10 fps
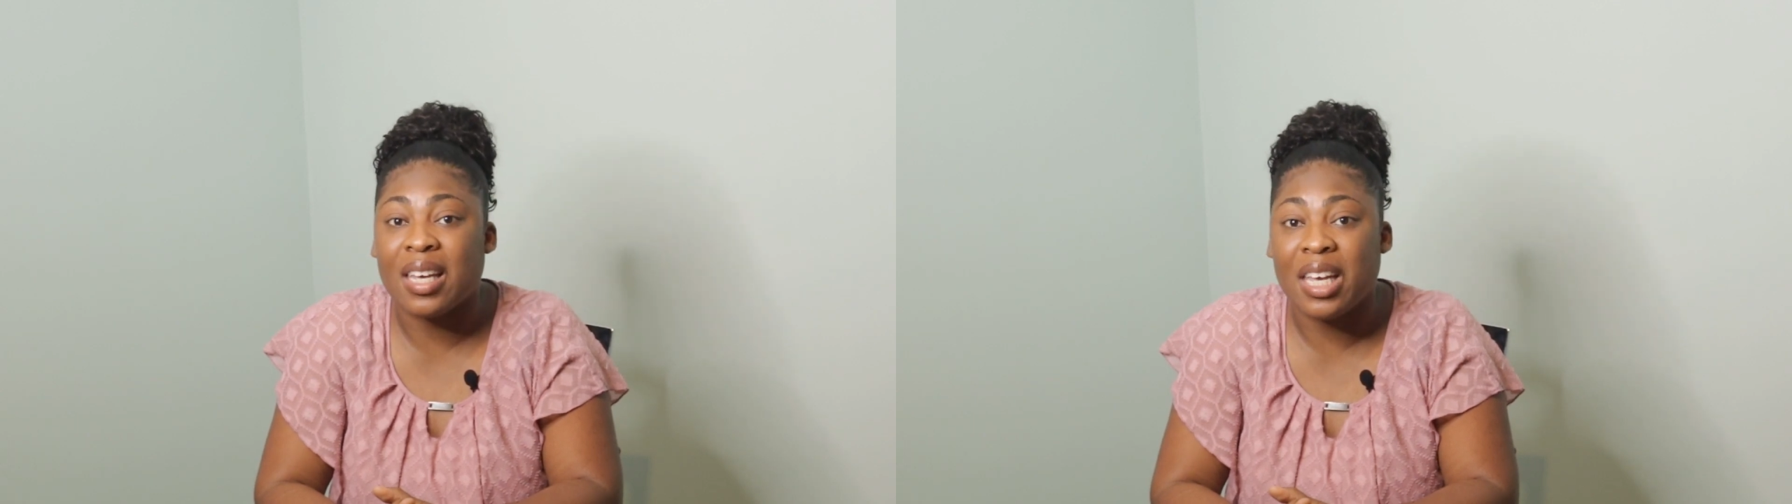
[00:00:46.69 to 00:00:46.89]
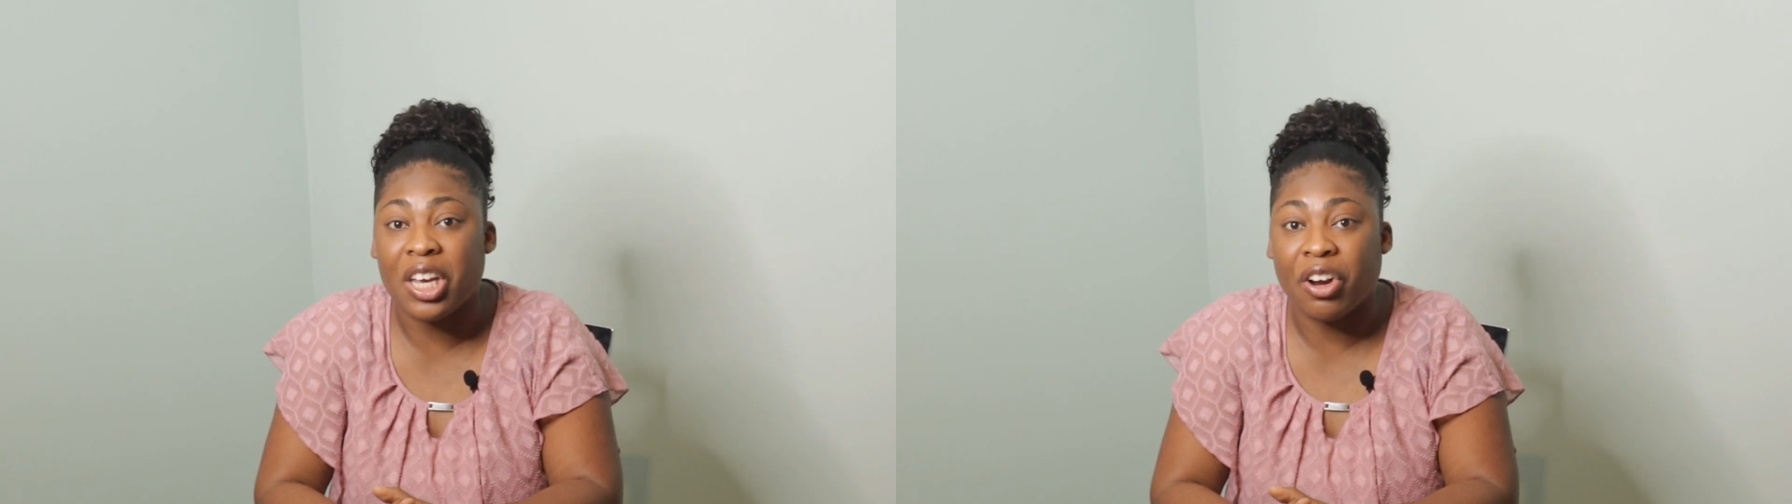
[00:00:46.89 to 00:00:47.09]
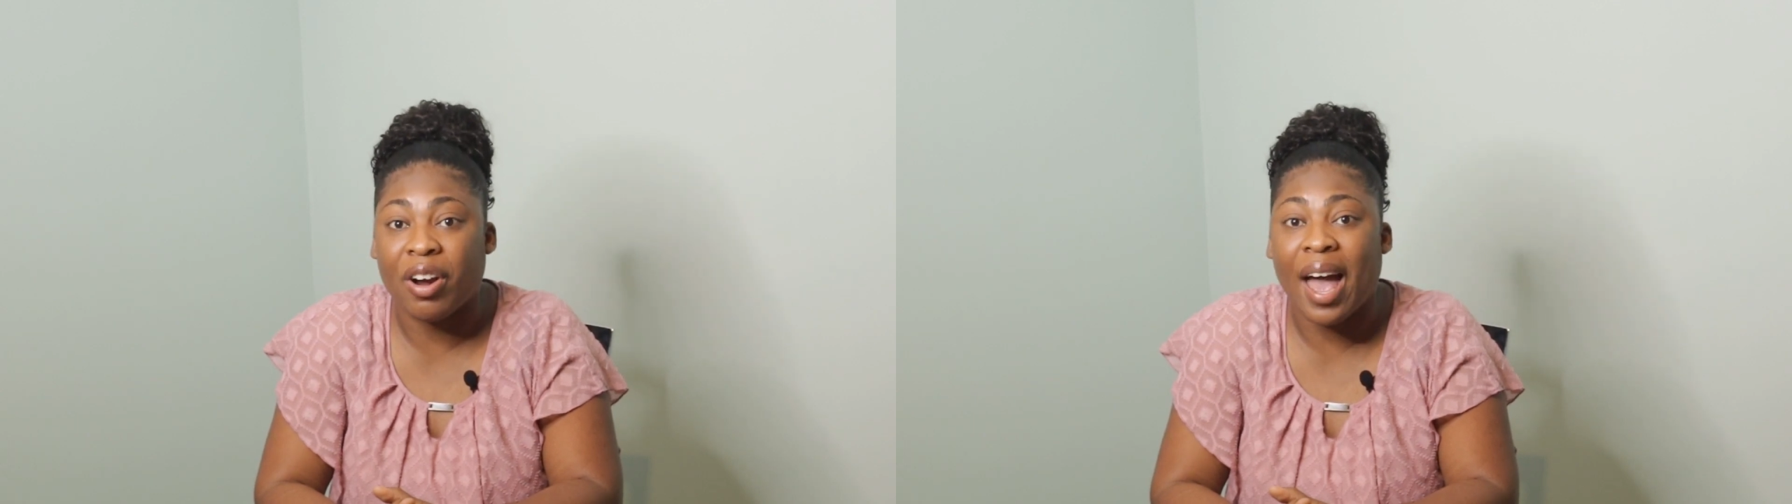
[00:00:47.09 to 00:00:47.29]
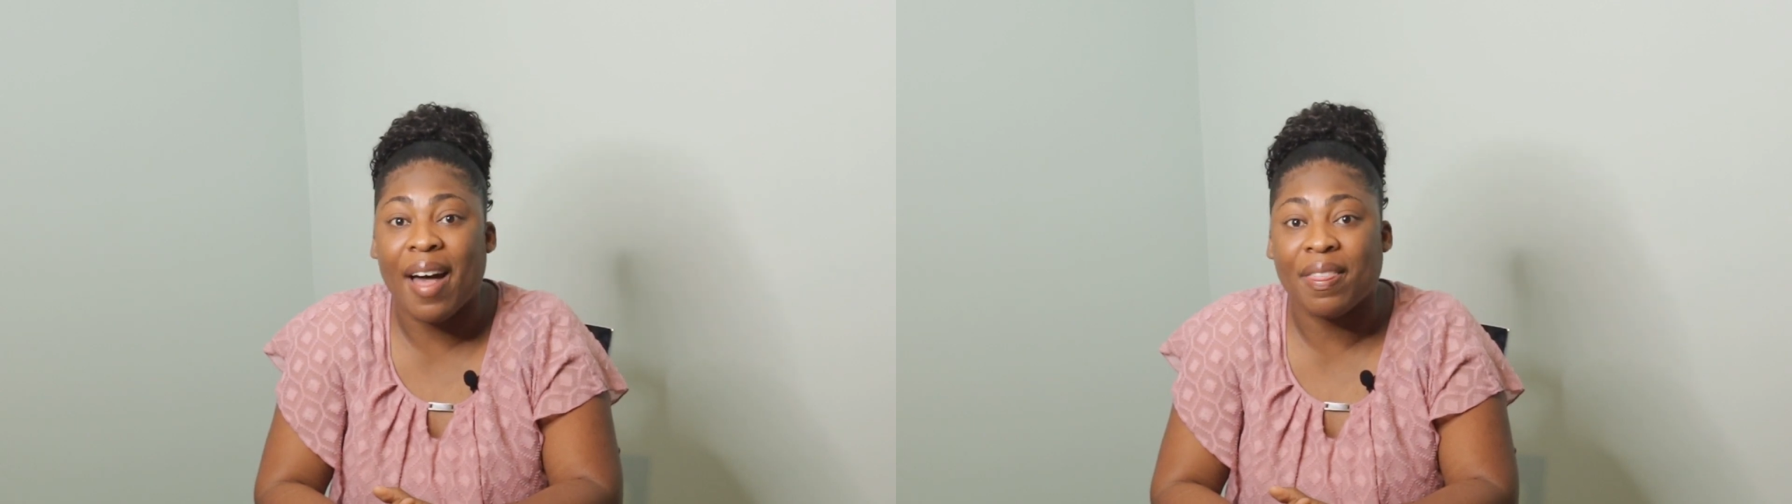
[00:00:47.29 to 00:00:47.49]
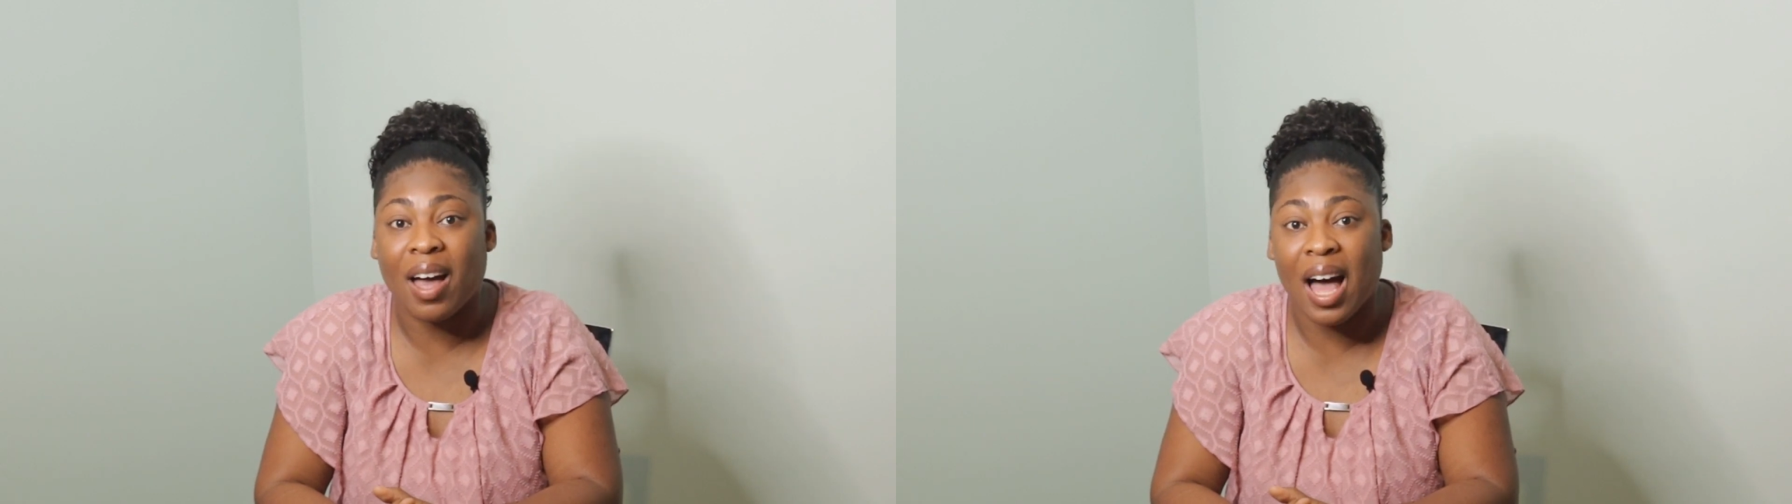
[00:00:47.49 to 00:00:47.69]
the hair,
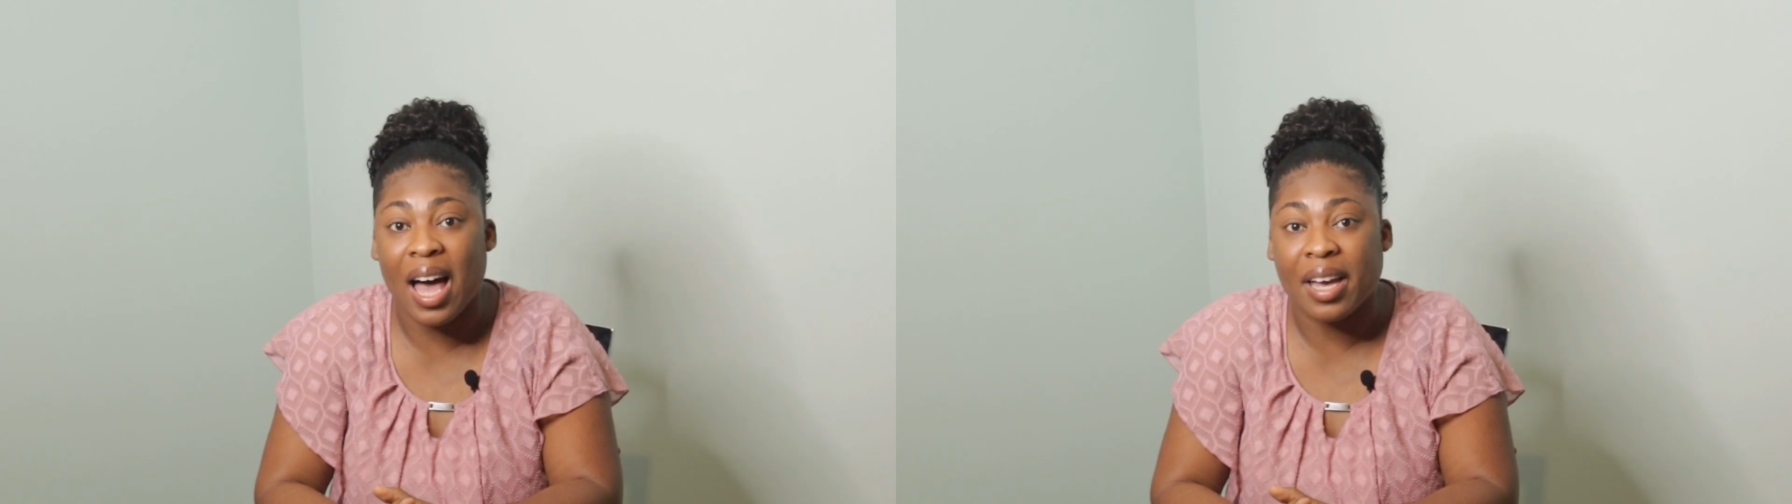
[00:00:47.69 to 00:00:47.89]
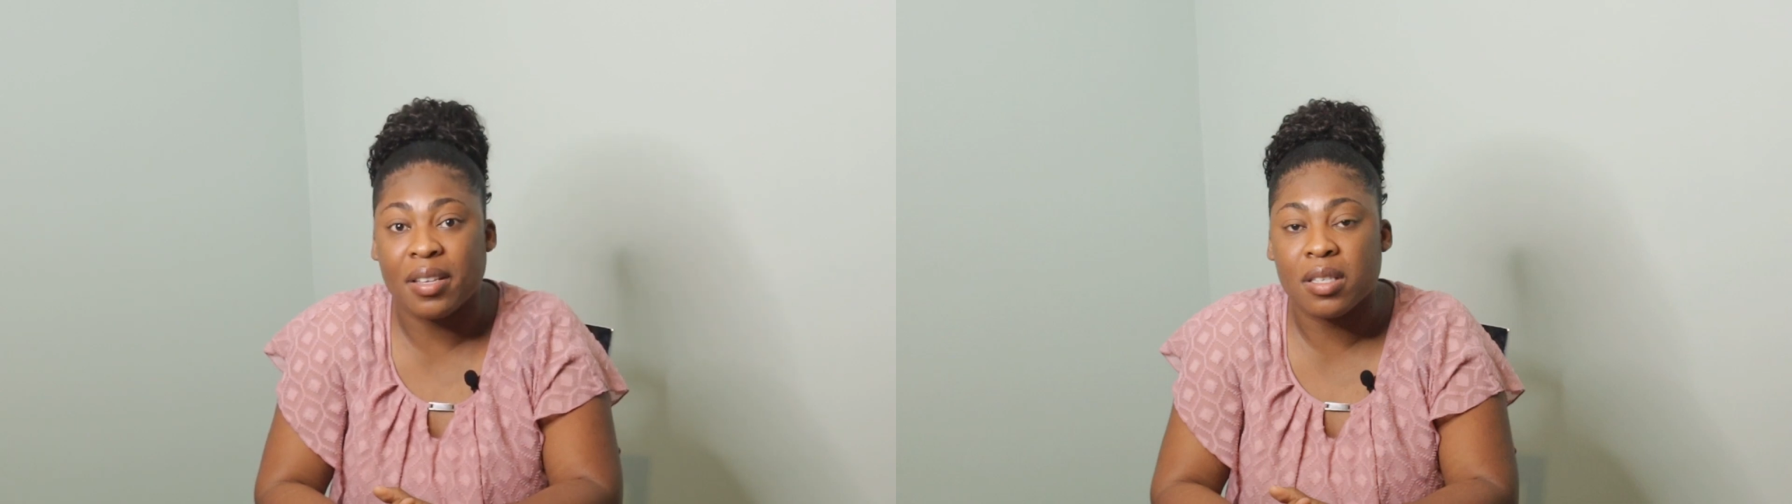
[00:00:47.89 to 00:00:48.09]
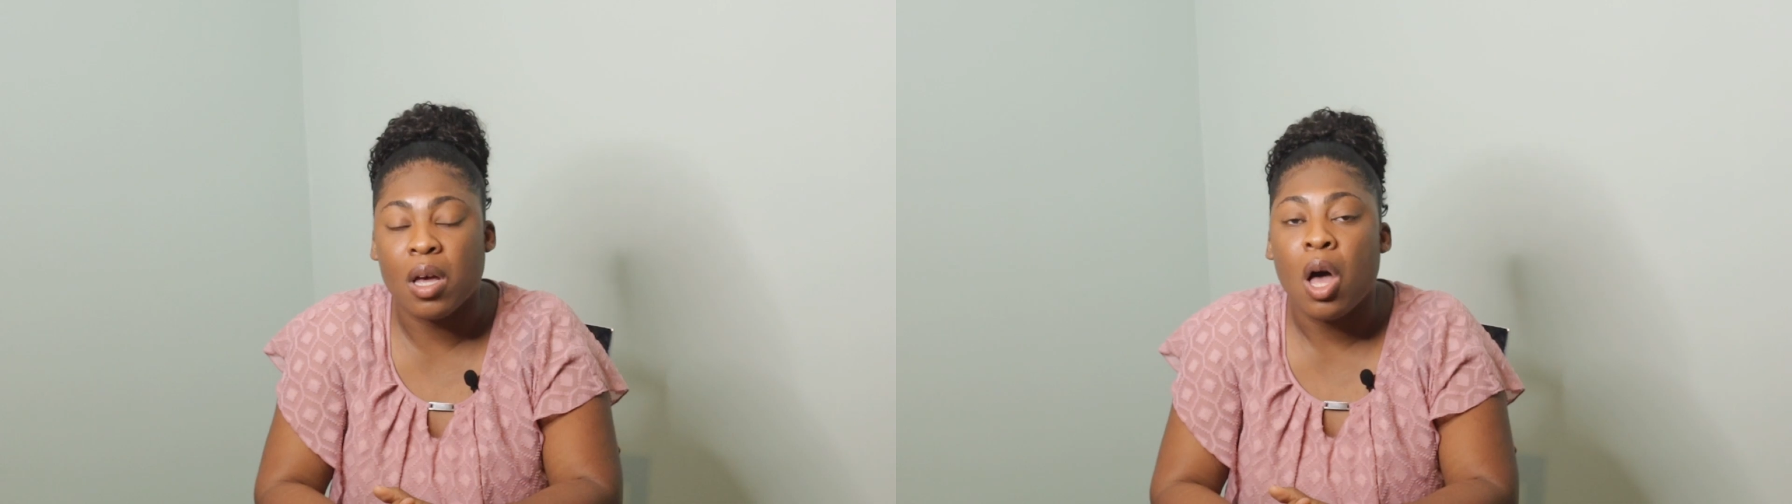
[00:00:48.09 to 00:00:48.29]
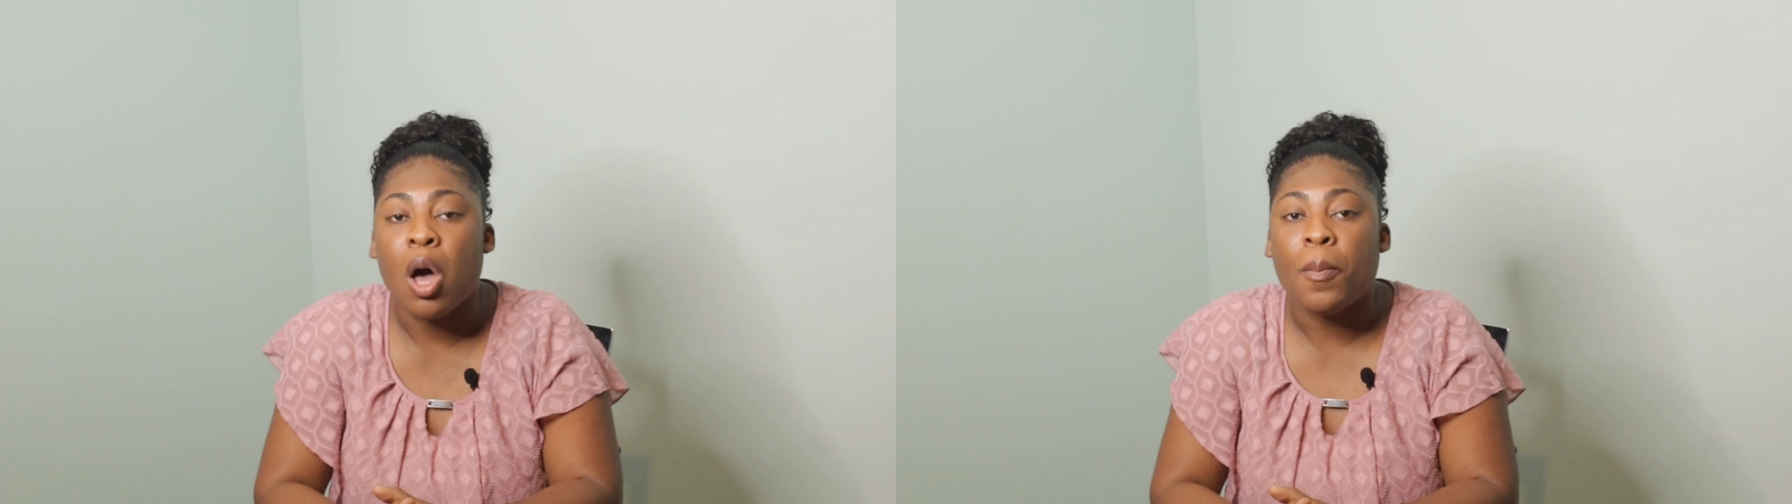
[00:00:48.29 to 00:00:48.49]
and the eyes.